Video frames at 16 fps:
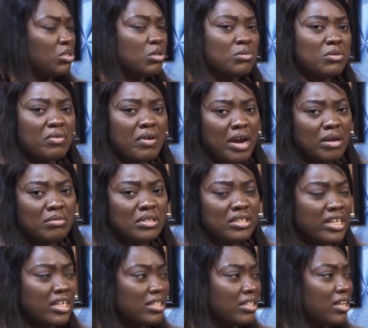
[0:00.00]
we subscribe to
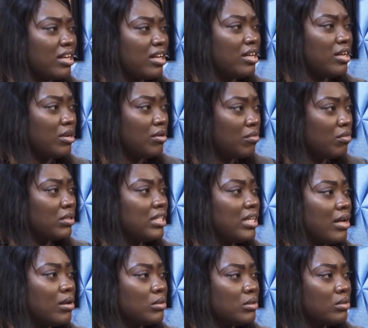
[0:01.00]
data
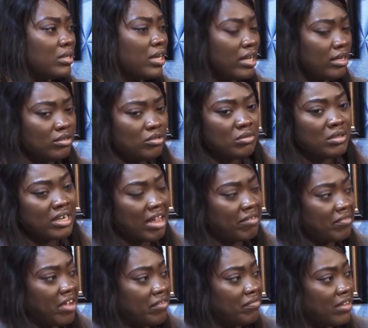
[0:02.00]
1,000. I do it
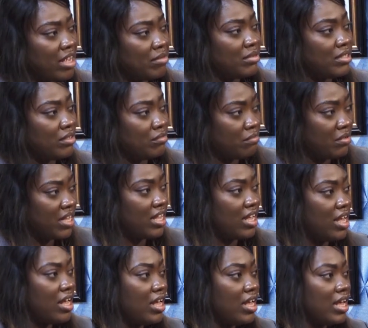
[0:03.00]
like 5 times in a
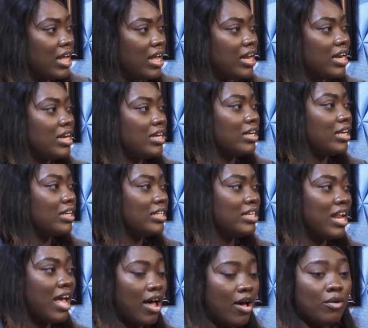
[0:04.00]
week. And
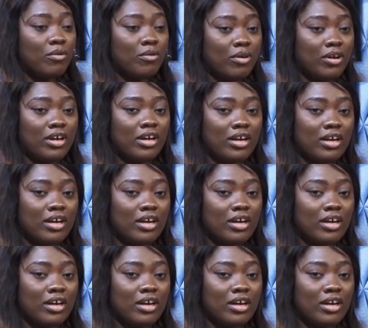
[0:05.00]
now